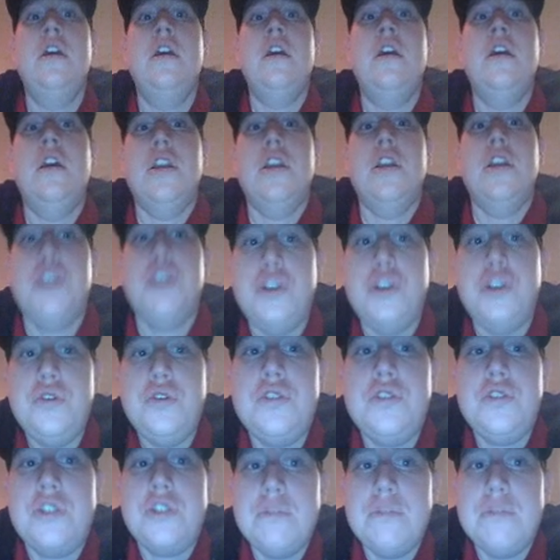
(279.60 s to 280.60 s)
you
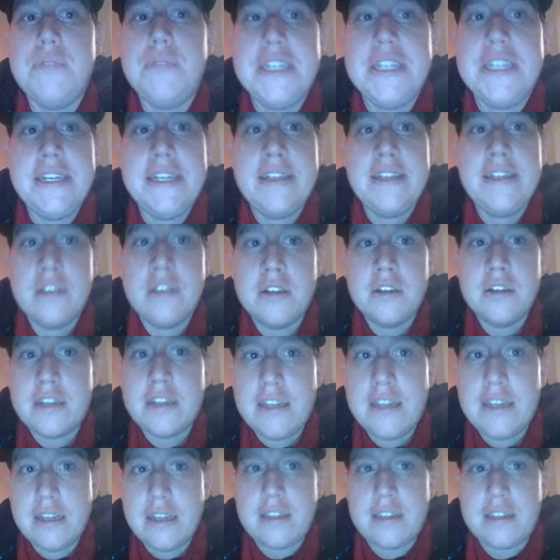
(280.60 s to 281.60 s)
should be looking
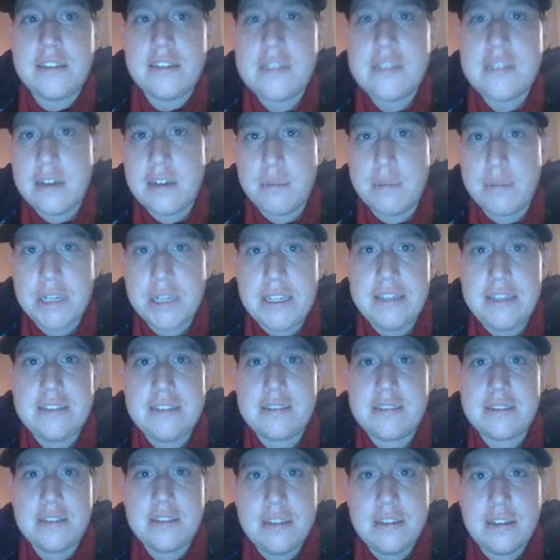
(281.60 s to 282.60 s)
at these
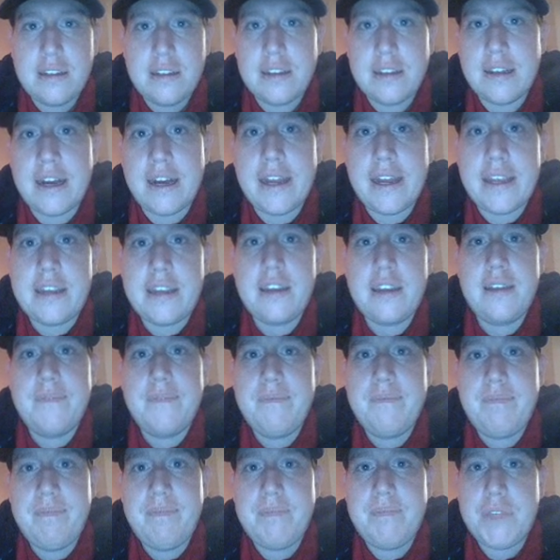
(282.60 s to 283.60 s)
companies like
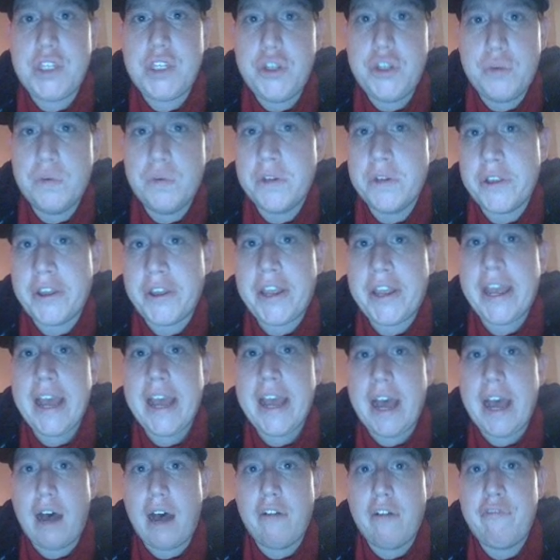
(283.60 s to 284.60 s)
you really
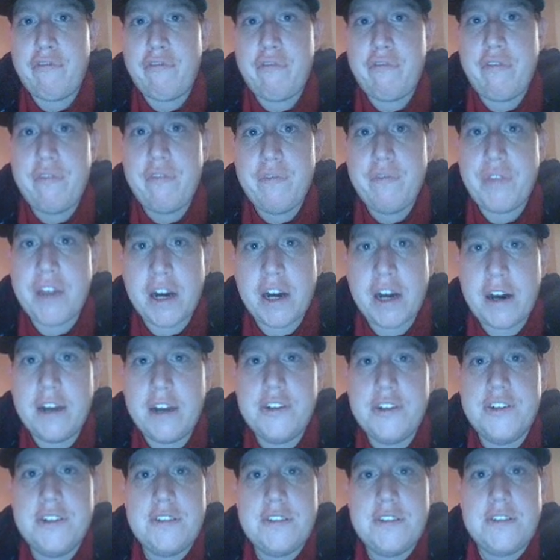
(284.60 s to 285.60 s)
have the
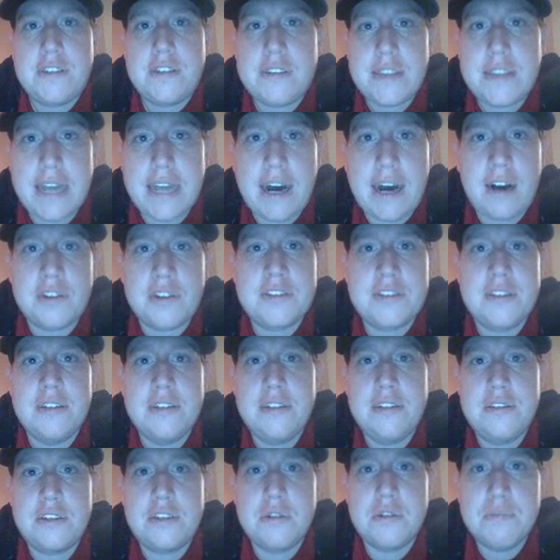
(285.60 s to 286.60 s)
hundreds,
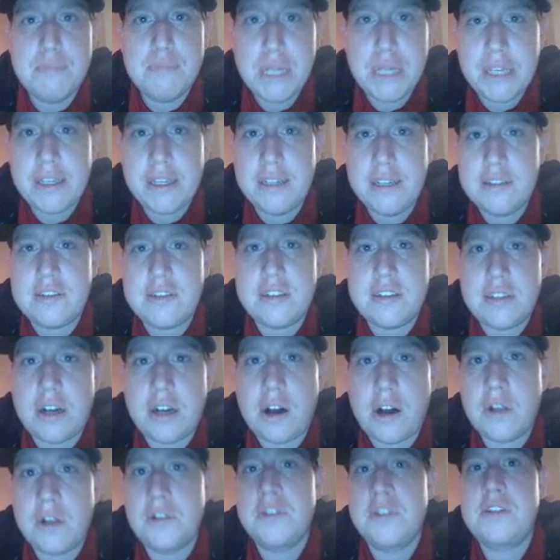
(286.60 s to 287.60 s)
thousands, or millions of
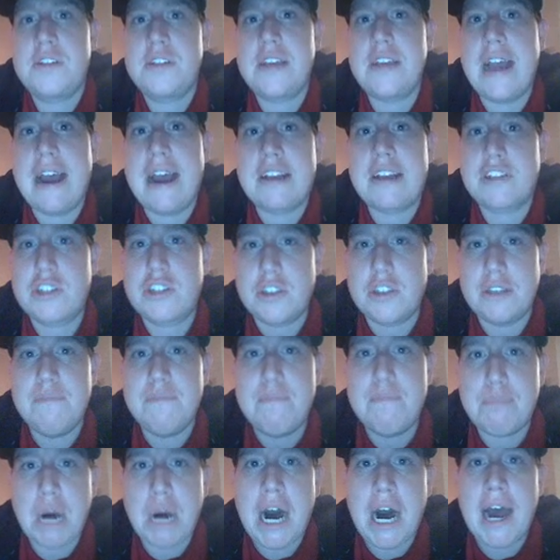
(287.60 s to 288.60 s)
dollars to actually
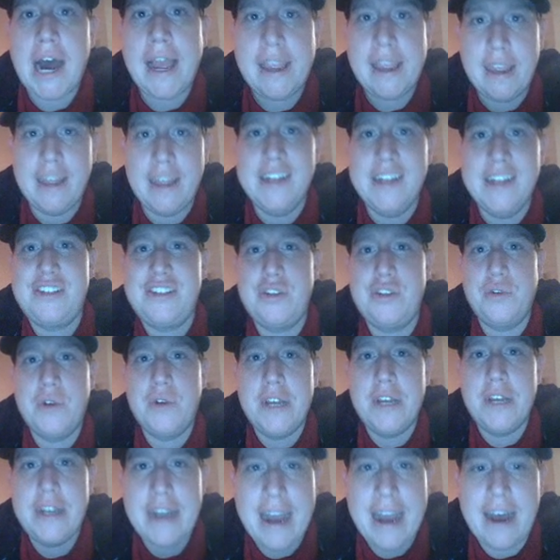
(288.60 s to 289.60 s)
buy into
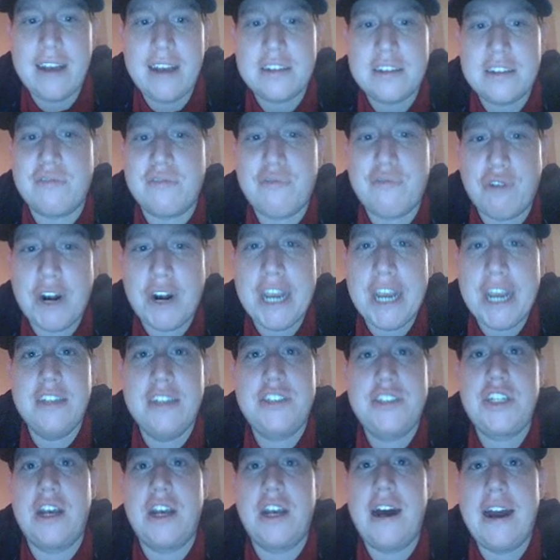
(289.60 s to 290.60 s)
it as a
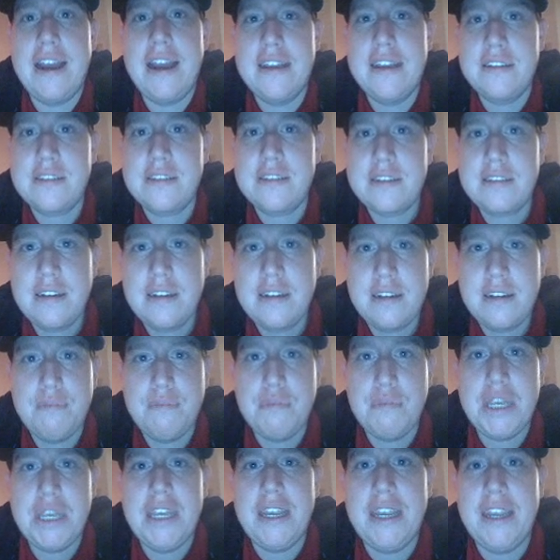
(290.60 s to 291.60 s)
franchise,
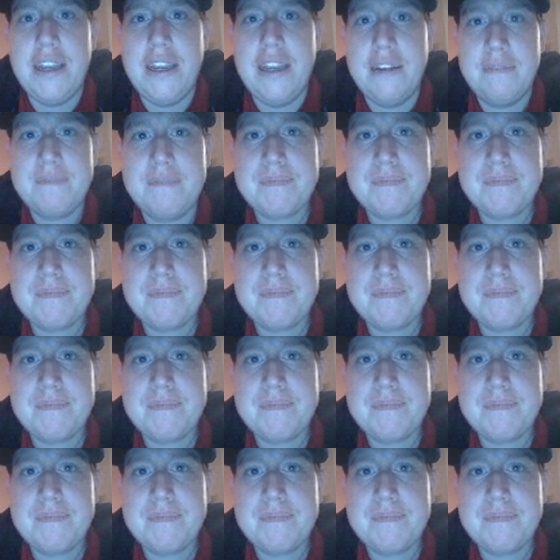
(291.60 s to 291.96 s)
meaning